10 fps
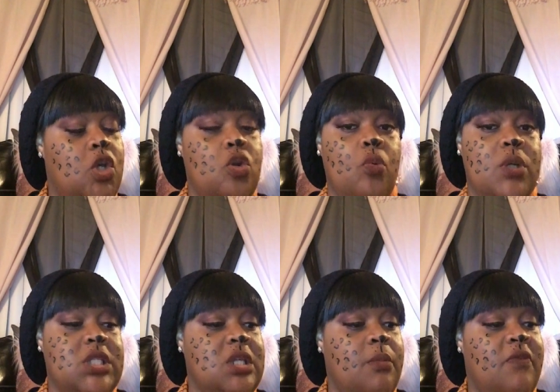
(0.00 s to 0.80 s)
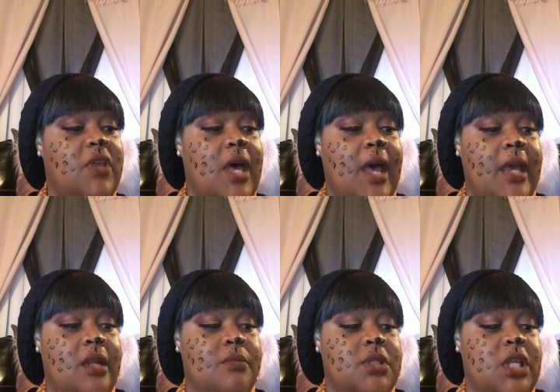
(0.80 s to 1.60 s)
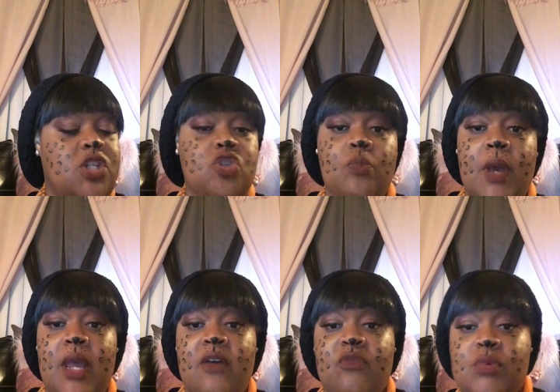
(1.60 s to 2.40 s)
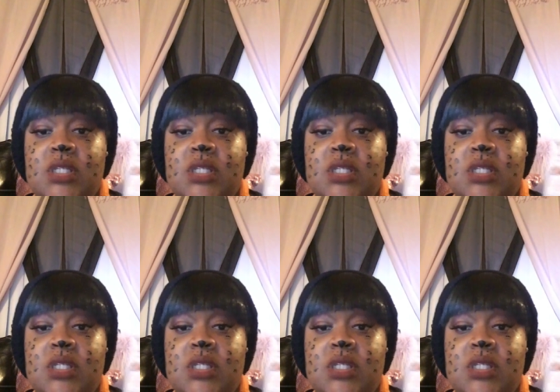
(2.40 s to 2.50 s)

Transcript: you know, with some of the items that you might have